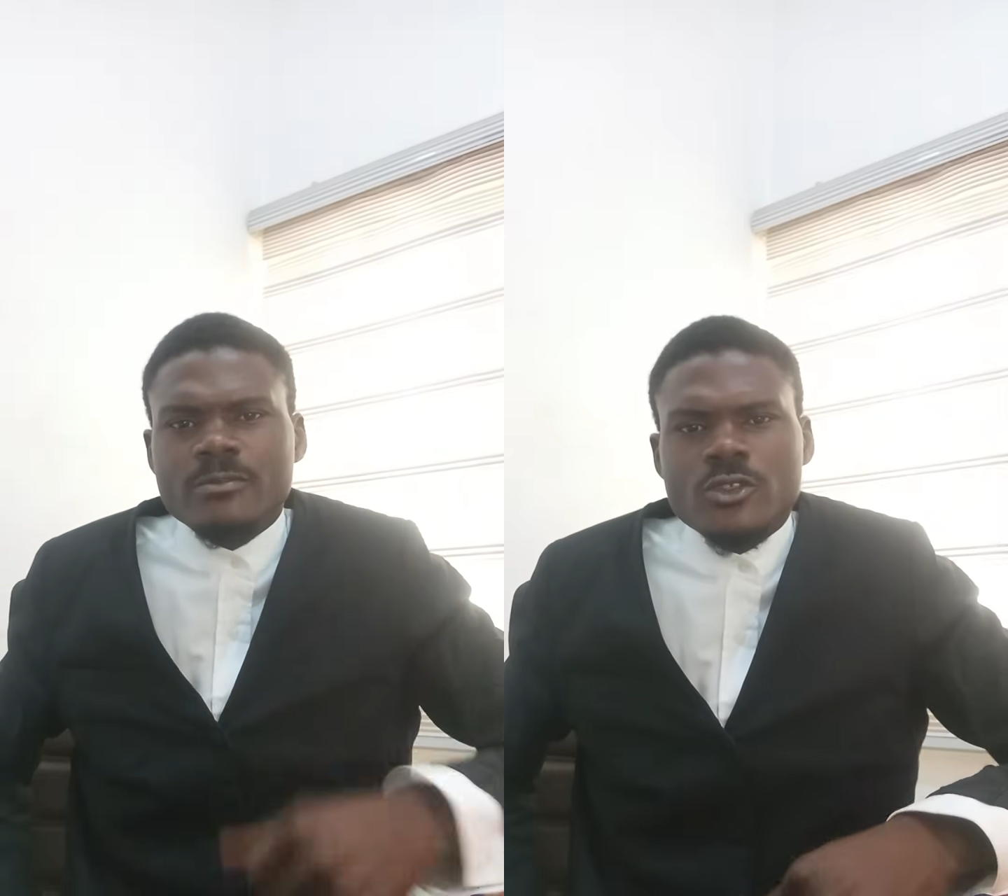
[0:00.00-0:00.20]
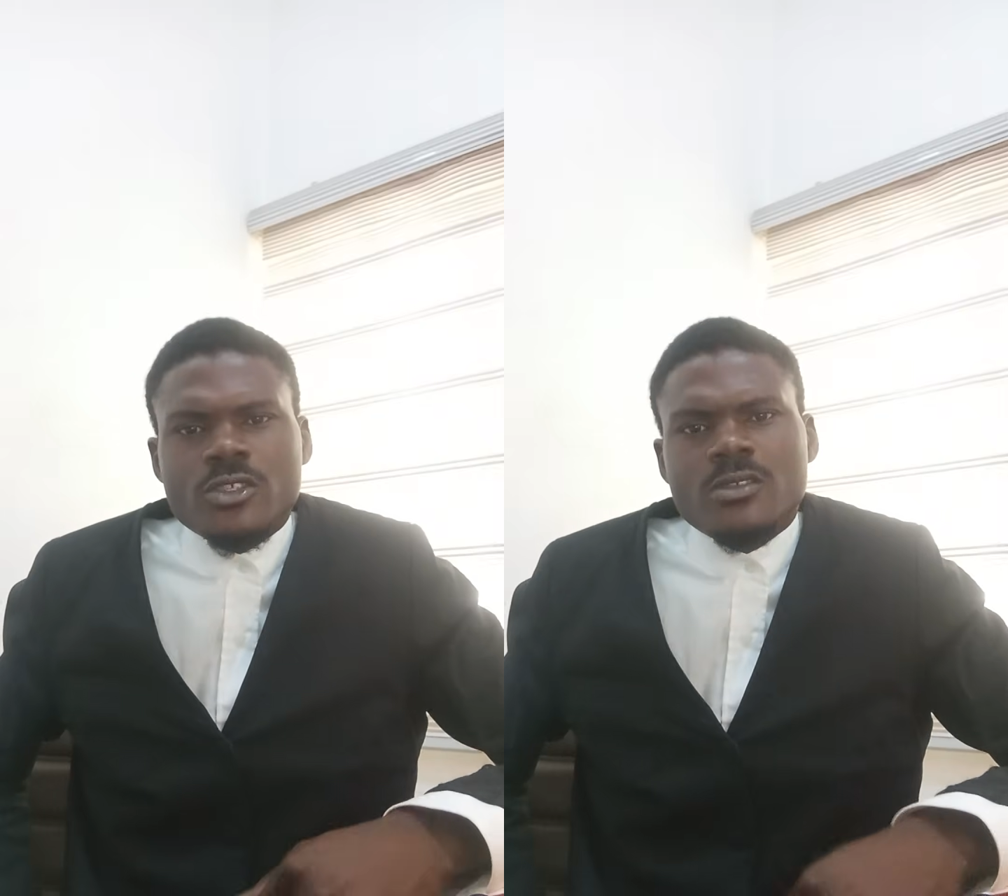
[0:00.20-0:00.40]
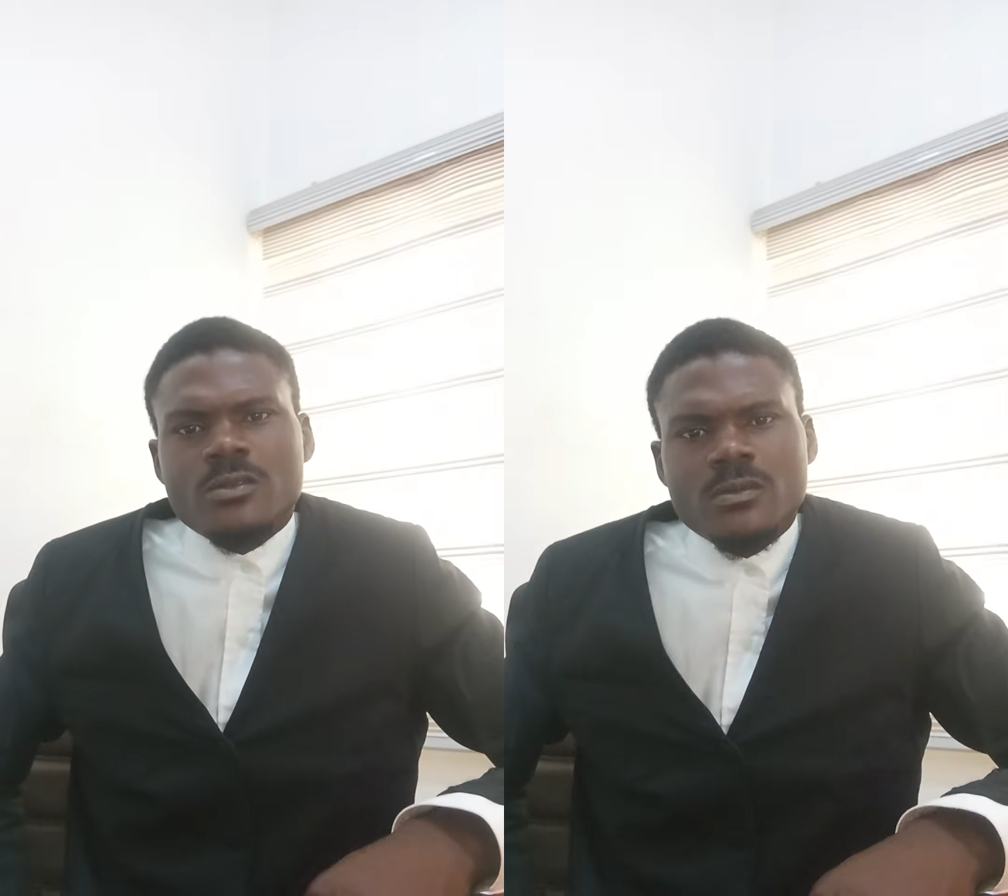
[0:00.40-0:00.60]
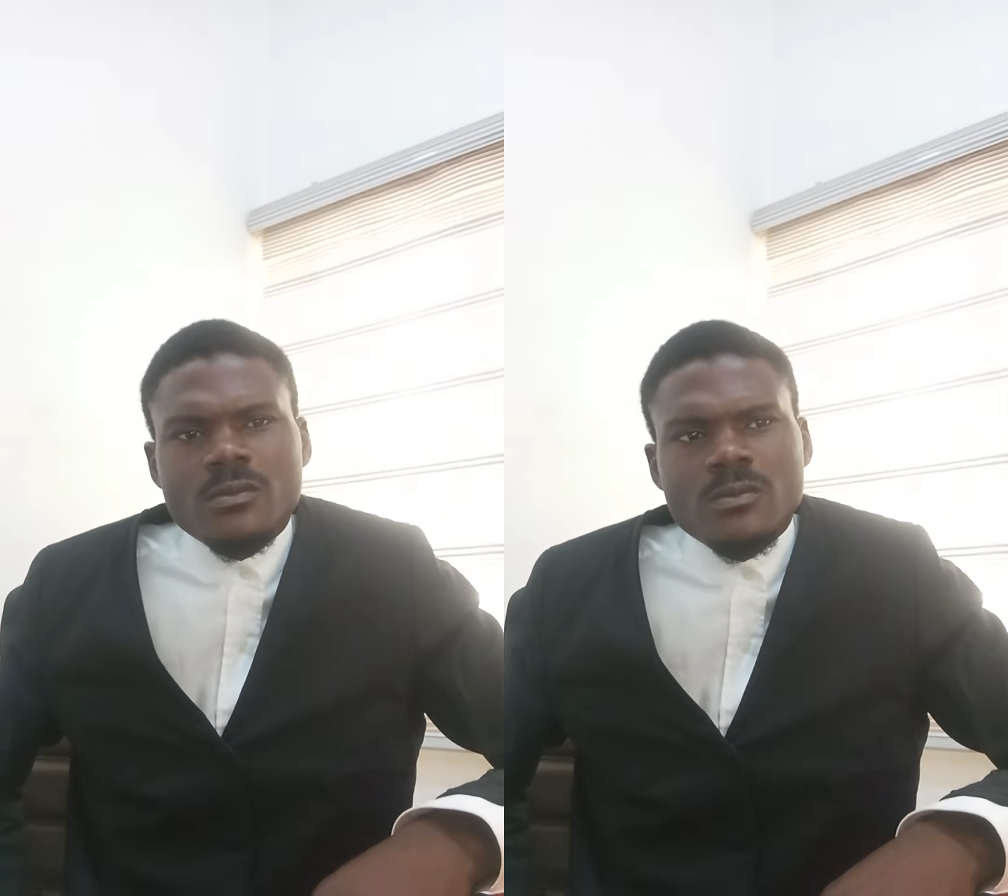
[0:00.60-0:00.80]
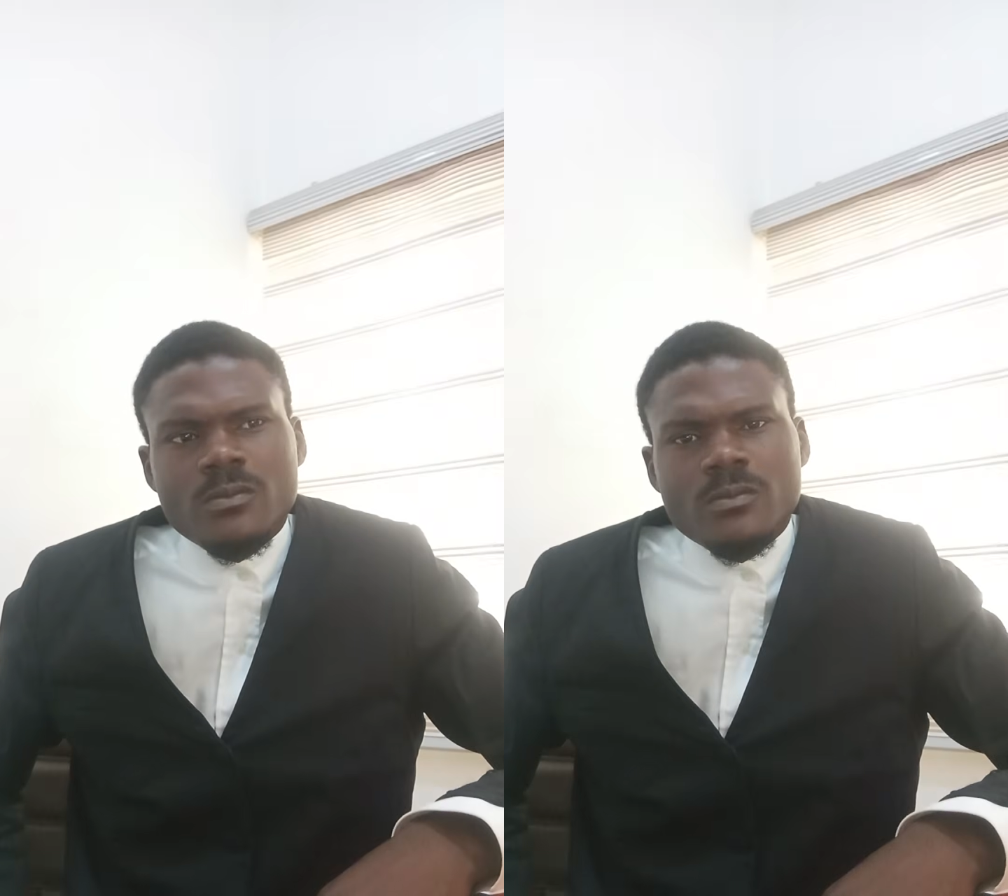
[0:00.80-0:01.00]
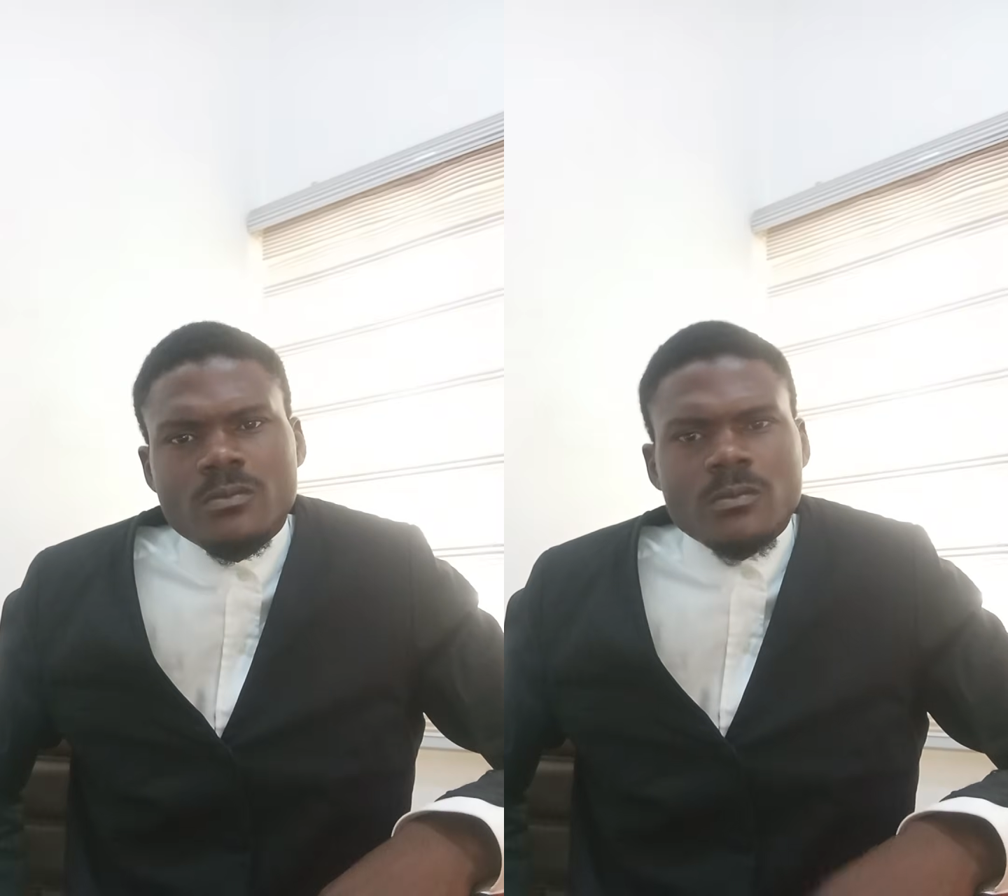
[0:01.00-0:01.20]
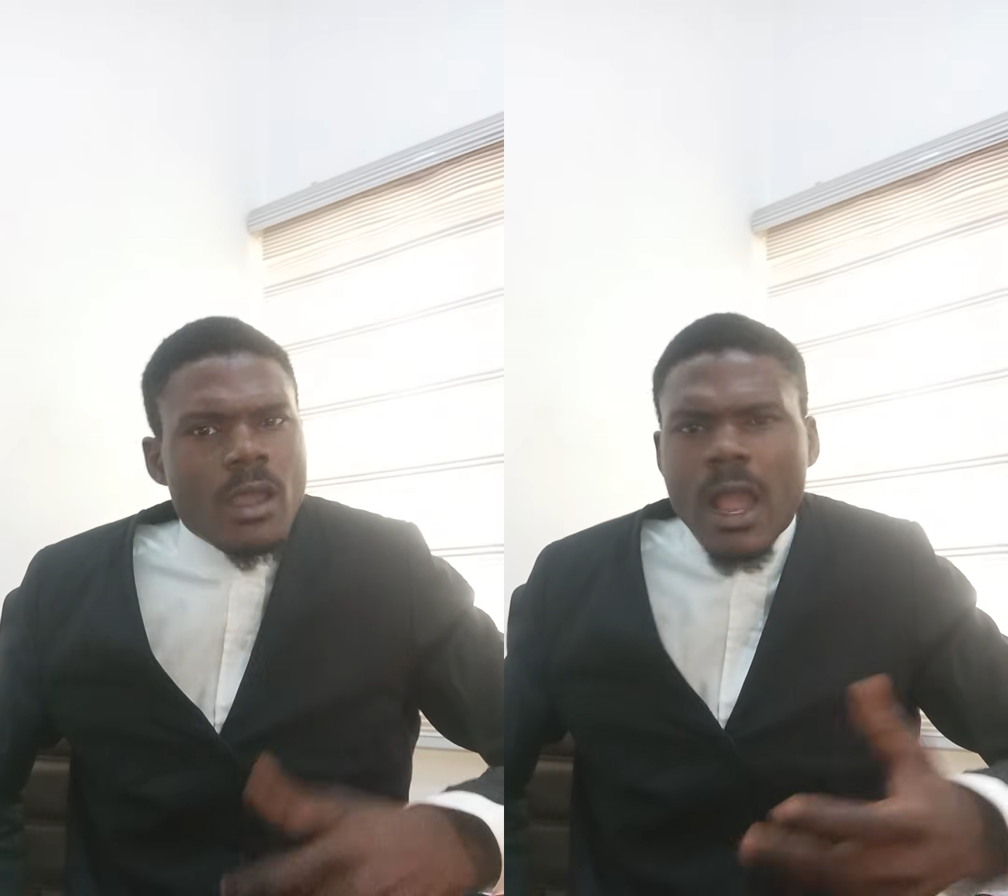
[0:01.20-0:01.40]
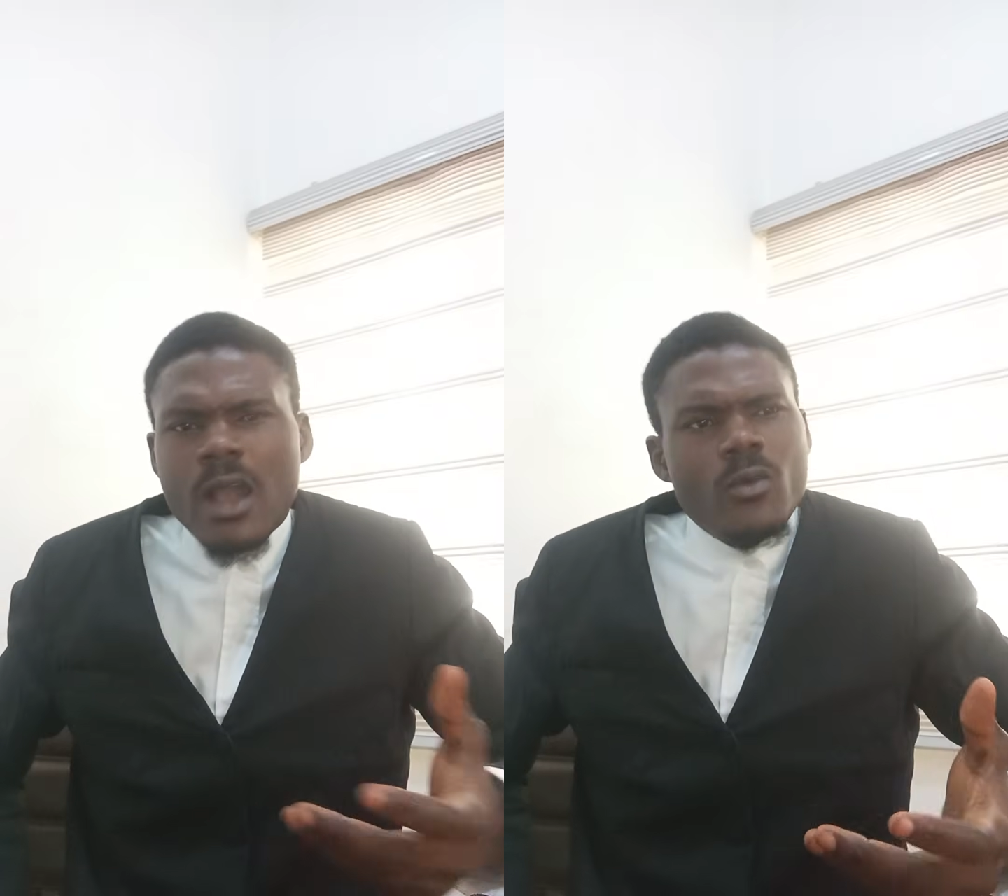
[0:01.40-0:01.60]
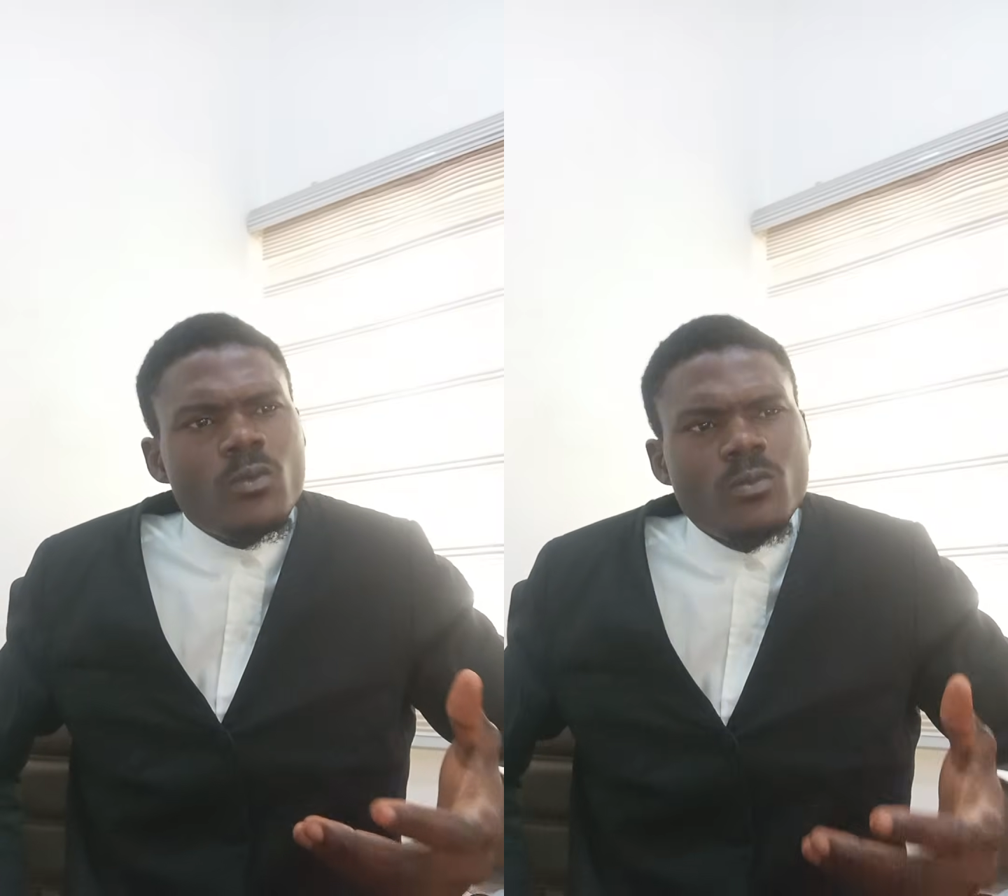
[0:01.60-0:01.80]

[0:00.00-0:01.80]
motion? How?